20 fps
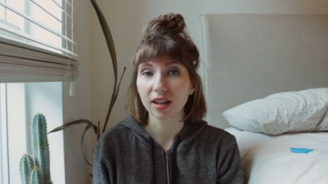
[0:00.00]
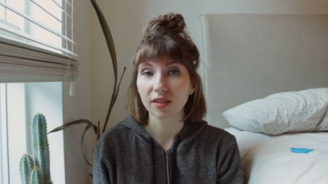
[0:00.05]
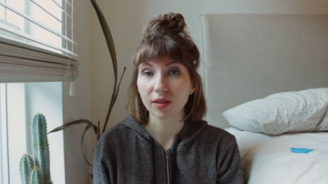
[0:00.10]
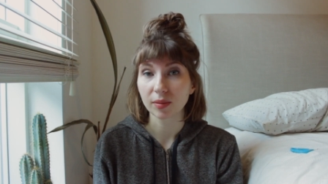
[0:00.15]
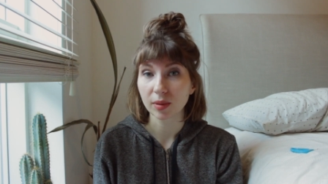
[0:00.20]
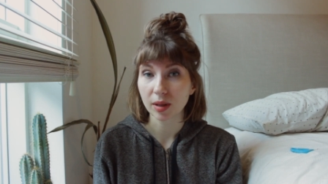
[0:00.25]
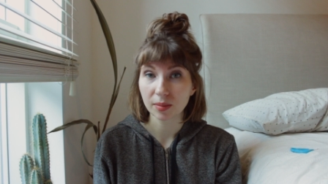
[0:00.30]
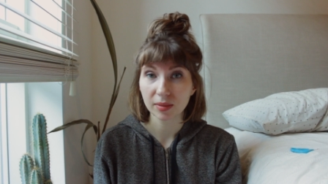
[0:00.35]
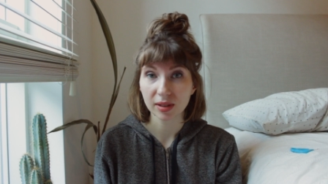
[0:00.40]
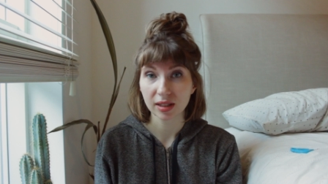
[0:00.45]
If I'm
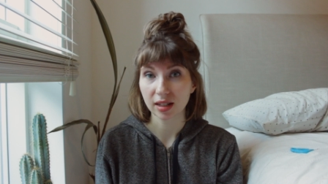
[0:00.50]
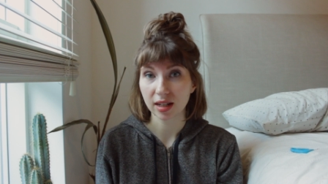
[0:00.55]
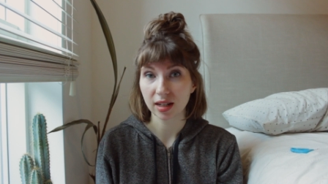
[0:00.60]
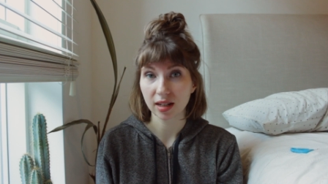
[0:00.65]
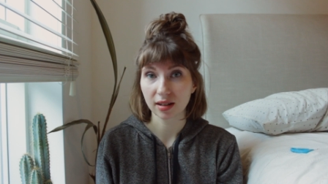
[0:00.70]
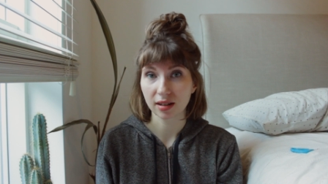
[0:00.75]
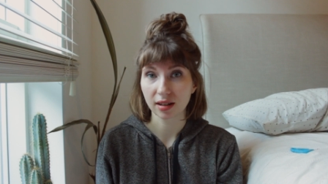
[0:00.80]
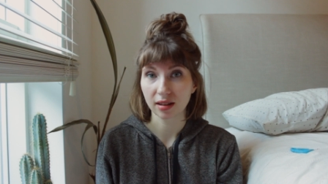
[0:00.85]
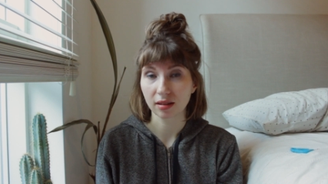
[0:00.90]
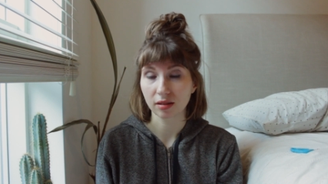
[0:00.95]
not
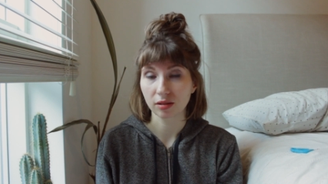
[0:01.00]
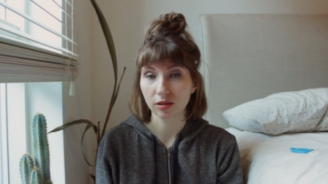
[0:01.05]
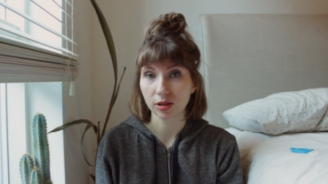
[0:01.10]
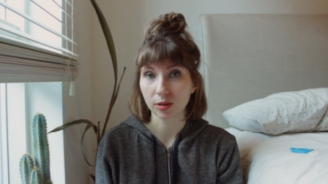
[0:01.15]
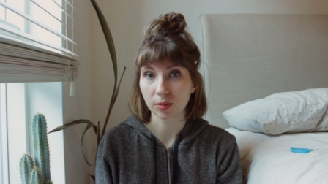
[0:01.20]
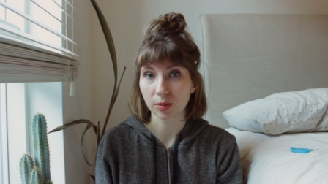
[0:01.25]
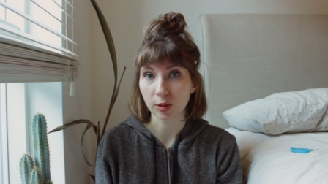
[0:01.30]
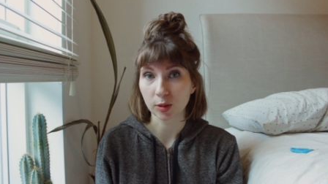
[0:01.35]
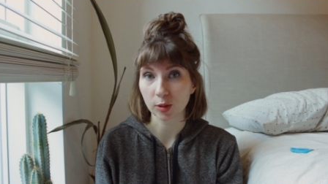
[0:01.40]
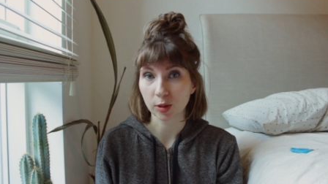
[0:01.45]
mistaken, Ethical
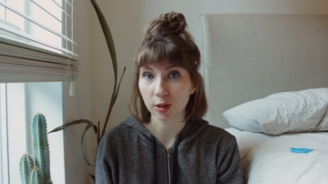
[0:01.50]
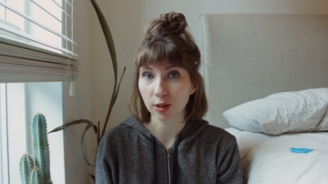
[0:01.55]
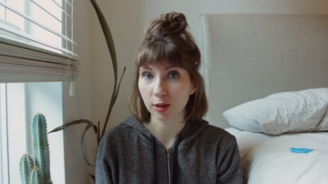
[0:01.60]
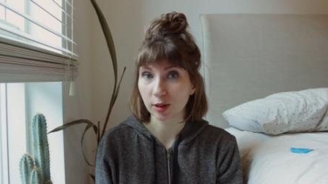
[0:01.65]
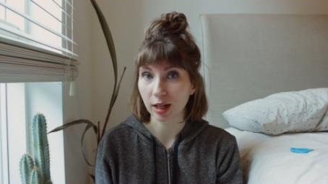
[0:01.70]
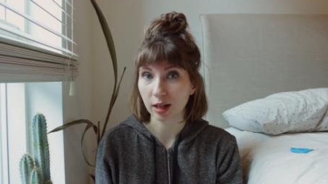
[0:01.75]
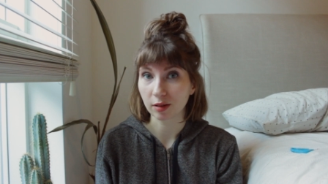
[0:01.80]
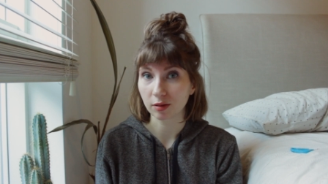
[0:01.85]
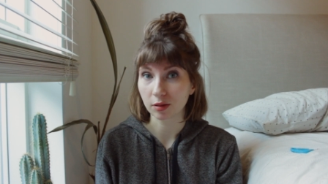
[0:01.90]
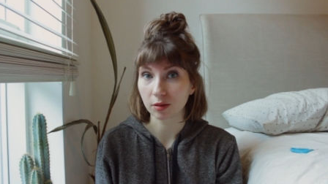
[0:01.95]
Superstore do
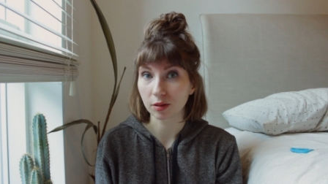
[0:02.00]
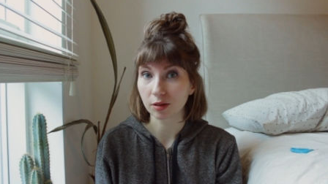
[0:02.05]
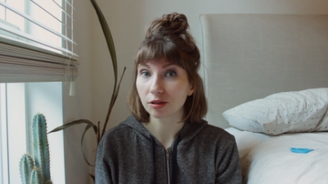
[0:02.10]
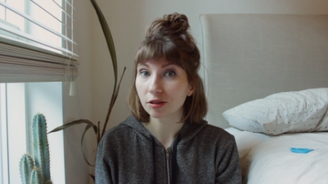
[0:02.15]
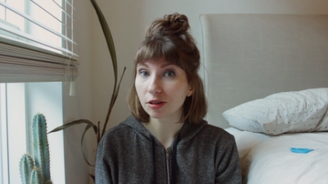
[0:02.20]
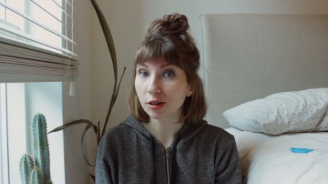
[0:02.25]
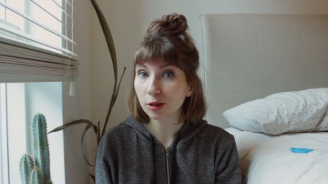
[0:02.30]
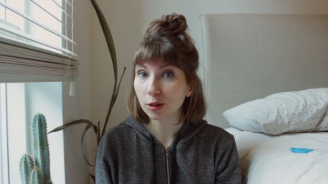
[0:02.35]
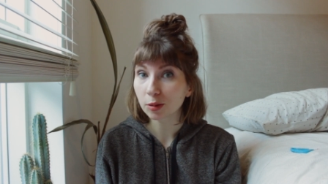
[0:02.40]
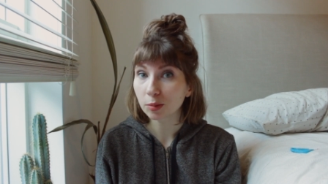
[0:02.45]
have a
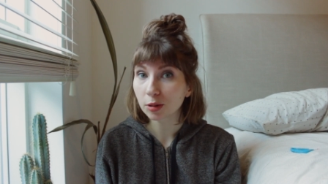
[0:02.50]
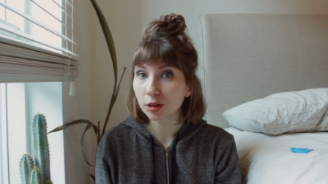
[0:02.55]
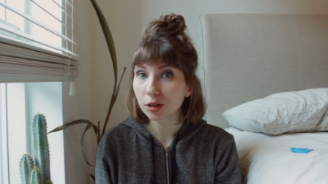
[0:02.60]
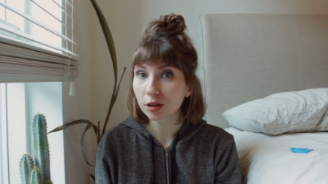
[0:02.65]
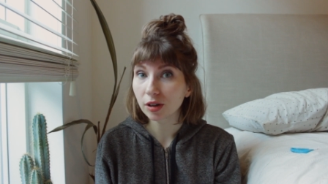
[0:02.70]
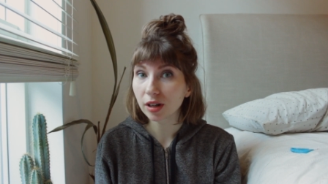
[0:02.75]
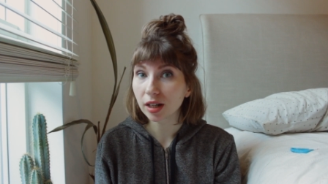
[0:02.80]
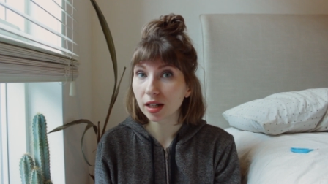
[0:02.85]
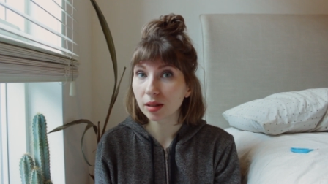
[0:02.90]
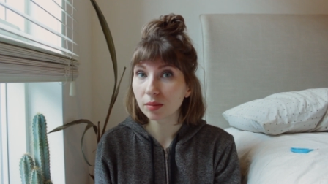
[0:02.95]
referral
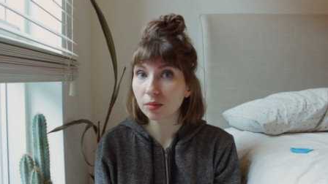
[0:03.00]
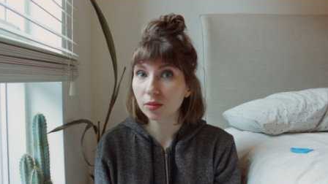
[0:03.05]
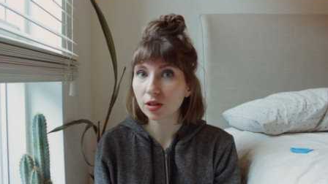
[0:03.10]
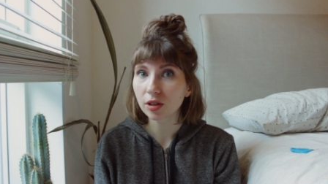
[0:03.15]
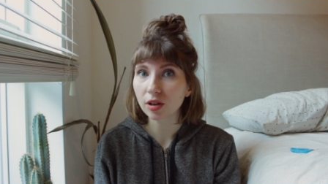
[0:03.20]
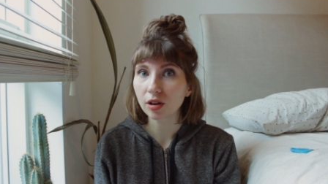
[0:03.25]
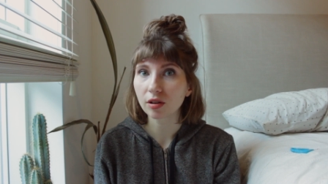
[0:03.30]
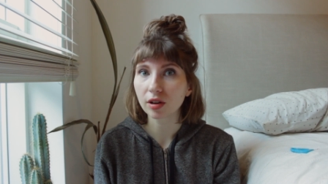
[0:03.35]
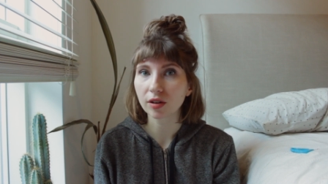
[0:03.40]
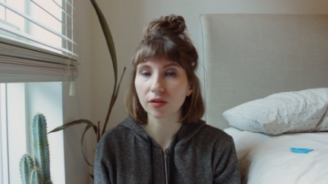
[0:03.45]
program,
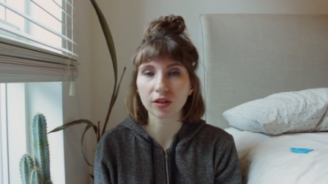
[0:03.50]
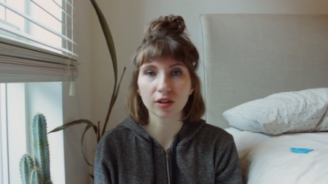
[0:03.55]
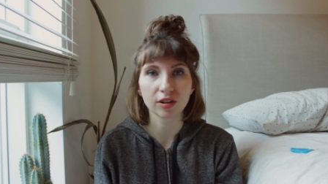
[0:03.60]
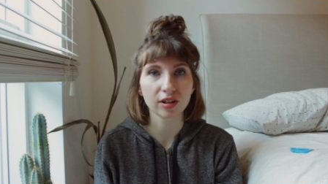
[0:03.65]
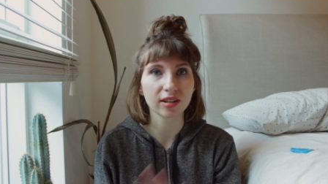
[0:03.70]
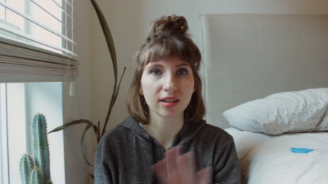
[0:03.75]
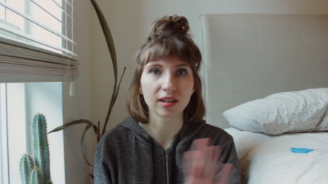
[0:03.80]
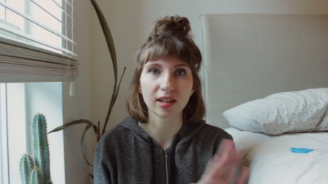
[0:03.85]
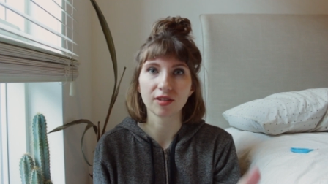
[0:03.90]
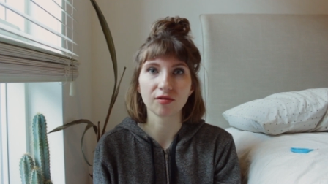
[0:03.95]
so if there
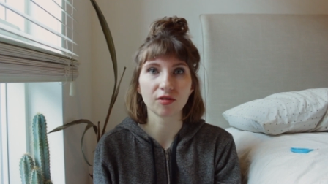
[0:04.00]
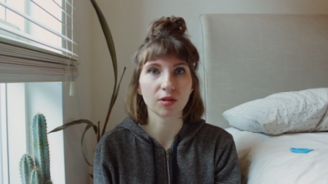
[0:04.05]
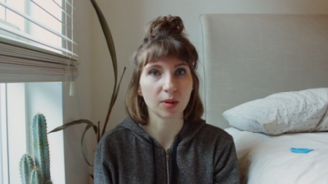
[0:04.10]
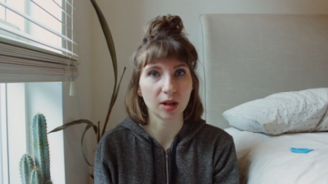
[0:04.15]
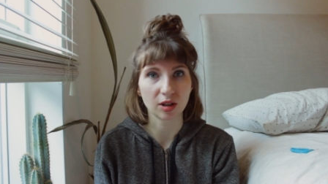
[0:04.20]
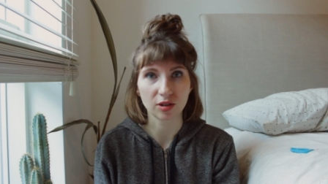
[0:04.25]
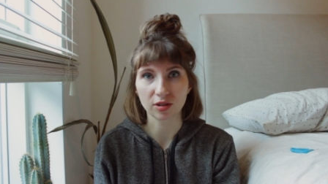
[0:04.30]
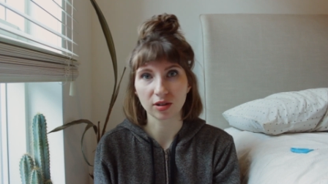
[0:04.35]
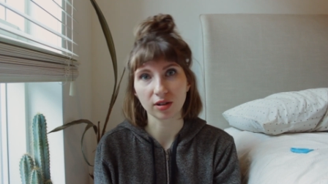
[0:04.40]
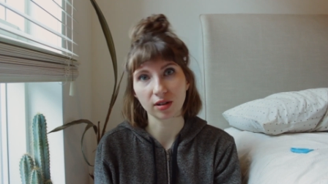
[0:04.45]
is any
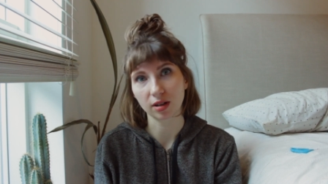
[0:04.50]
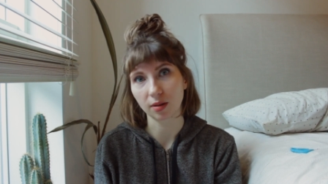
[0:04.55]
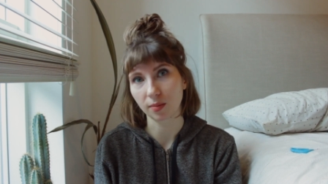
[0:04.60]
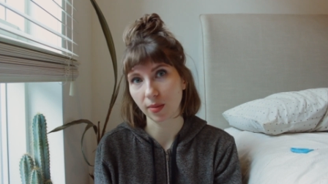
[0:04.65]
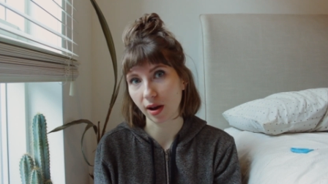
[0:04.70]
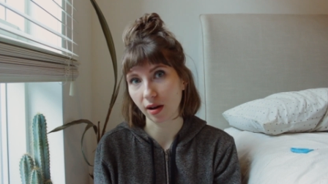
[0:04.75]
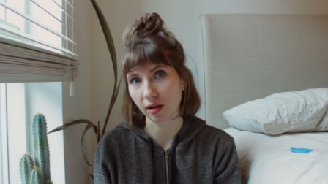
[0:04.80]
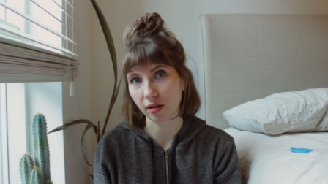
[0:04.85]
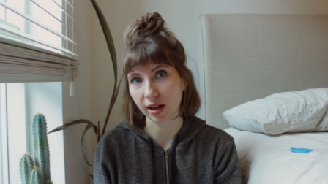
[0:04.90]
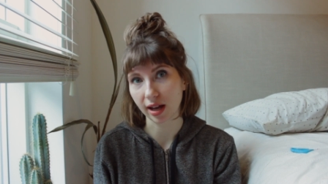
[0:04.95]
information
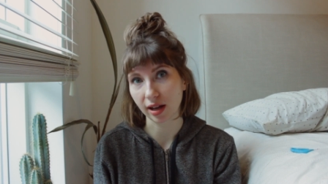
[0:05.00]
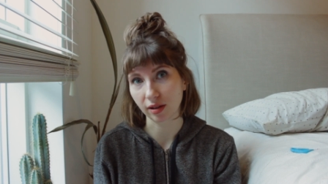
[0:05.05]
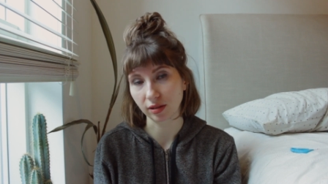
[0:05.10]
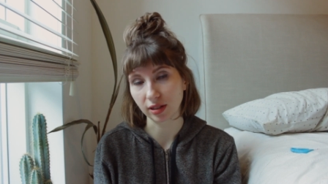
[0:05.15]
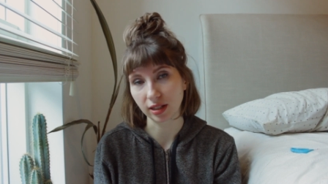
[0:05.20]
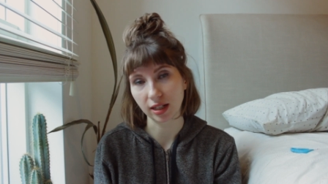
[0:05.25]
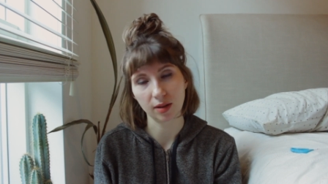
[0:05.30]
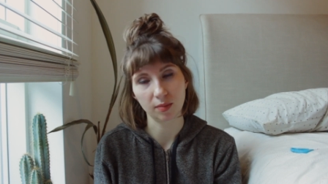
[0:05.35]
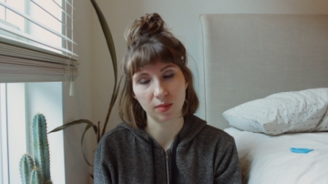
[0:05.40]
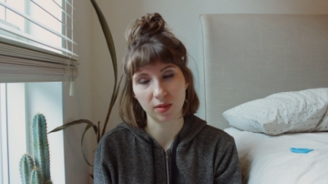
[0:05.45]
about how to
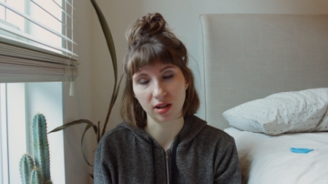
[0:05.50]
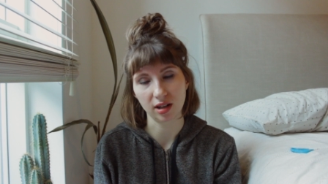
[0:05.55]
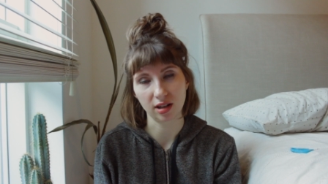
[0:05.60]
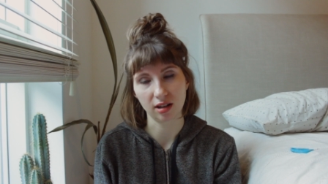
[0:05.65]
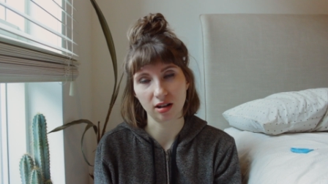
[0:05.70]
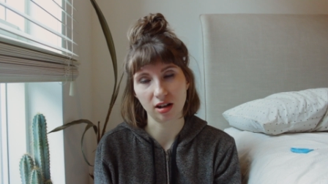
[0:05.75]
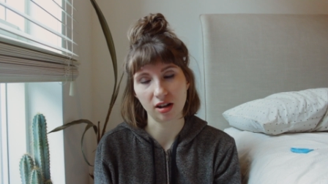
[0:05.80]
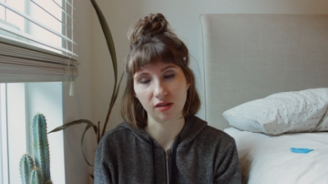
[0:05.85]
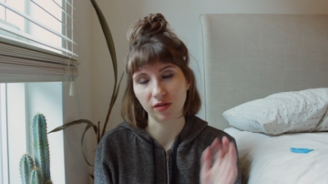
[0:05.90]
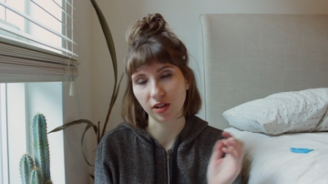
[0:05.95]
get money
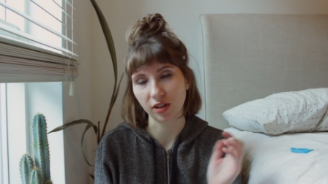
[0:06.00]
off,